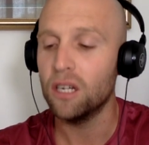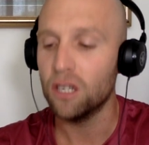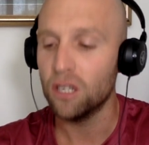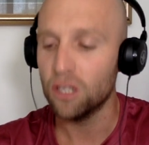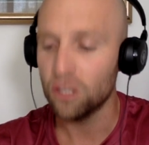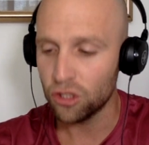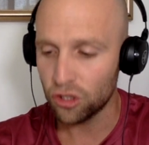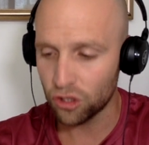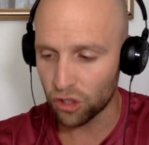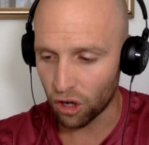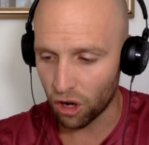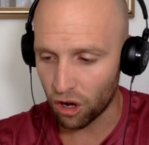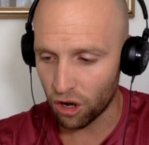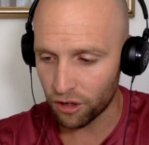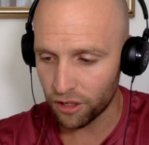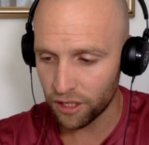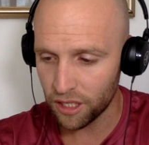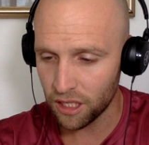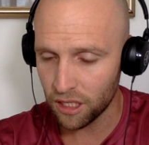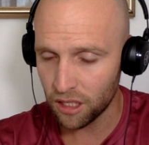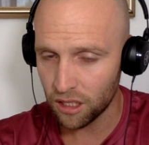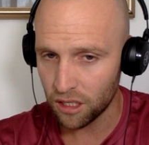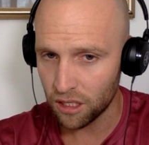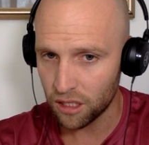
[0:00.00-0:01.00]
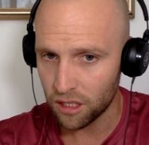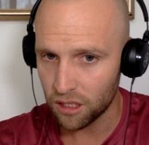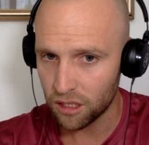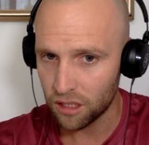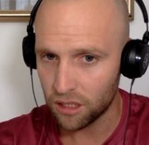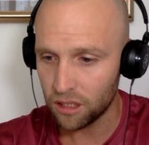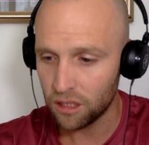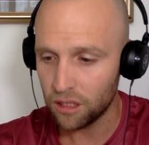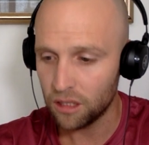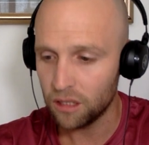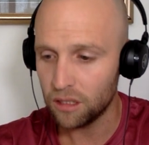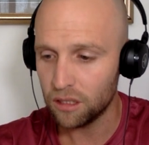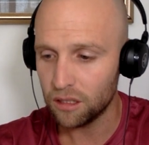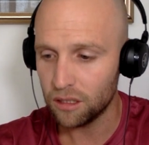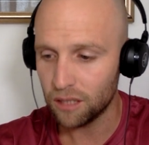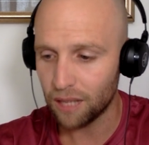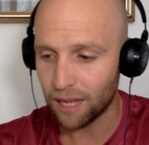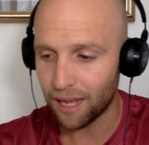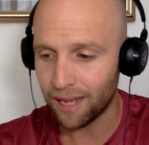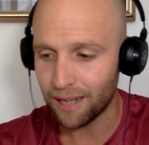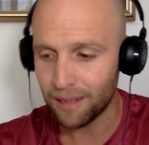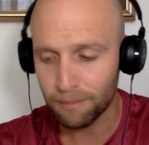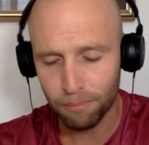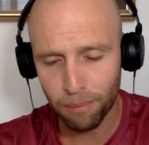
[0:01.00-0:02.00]
starting.
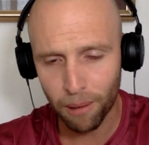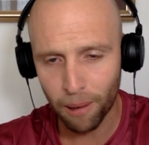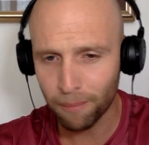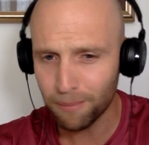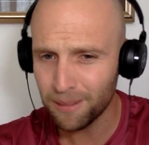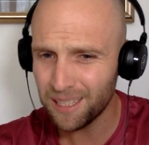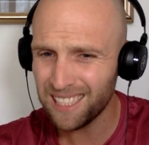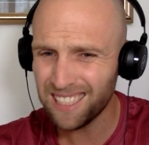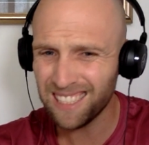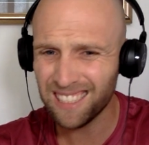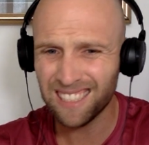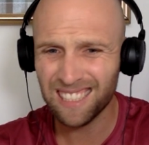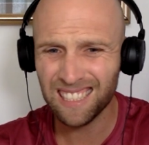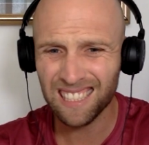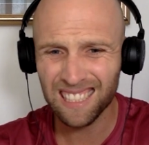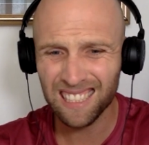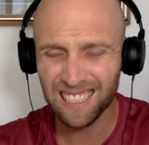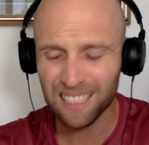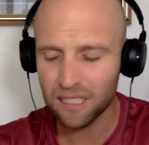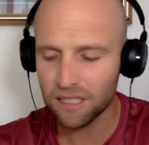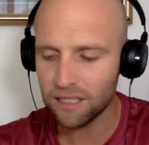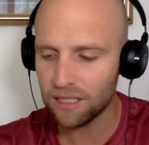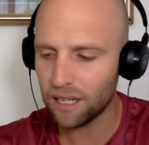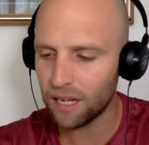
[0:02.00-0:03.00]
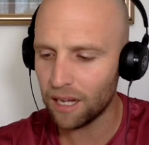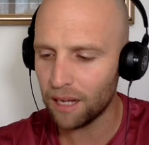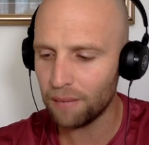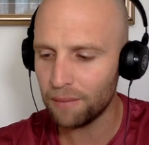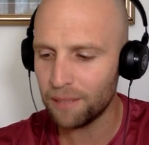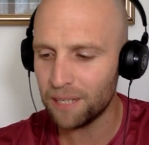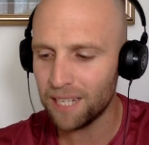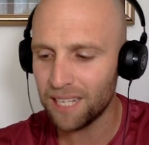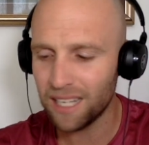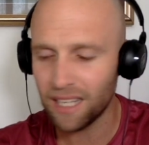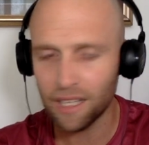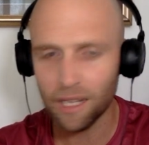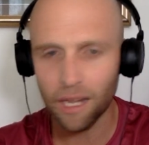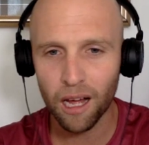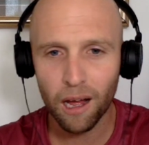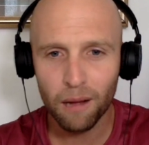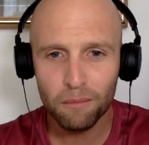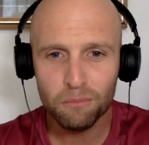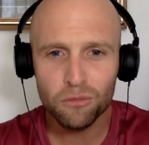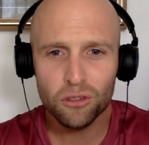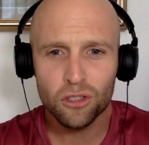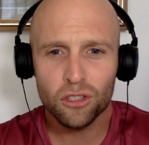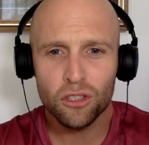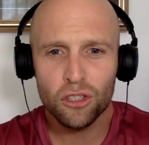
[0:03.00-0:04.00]
And Brumby's... I mean,
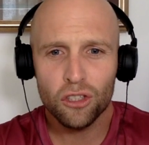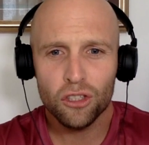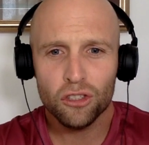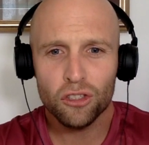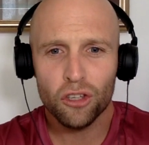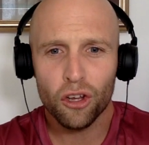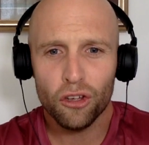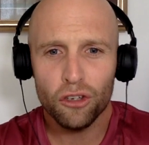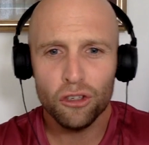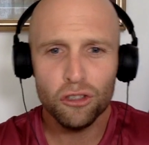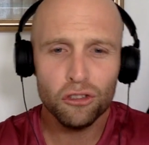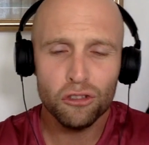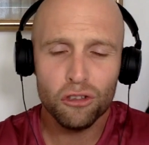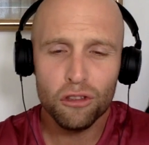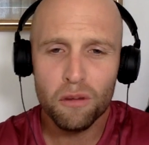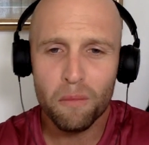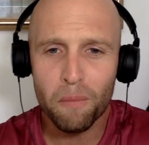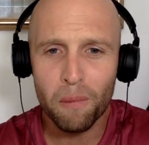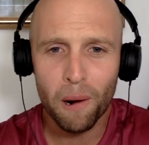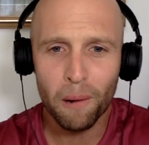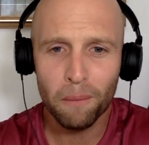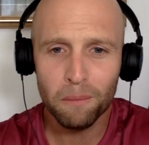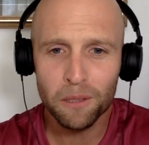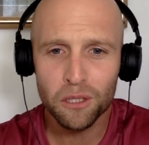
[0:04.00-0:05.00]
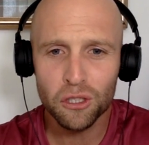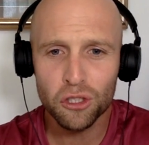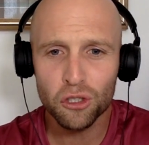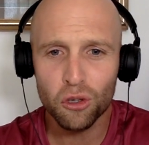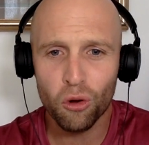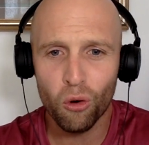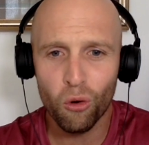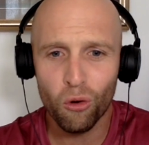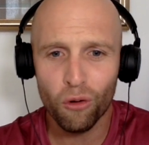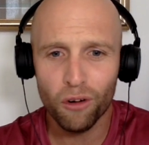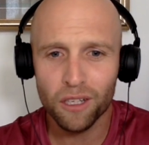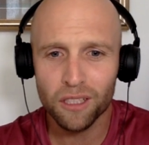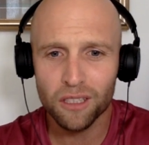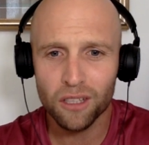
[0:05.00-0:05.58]
you're so used to the Brumby scoring